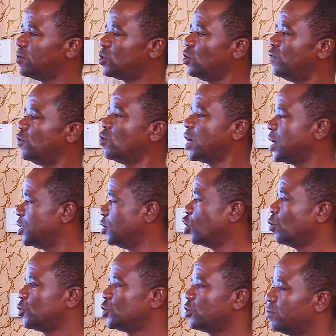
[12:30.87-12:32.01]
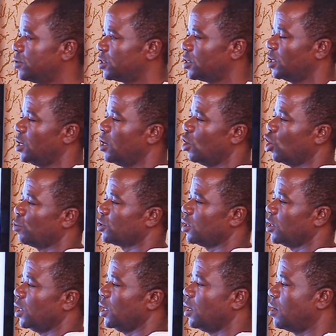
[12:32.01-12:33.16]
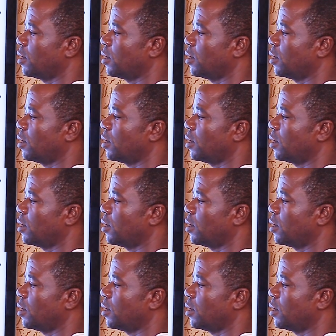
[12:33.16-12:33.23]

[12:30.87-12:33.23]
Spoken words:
So if you look at the options, option A,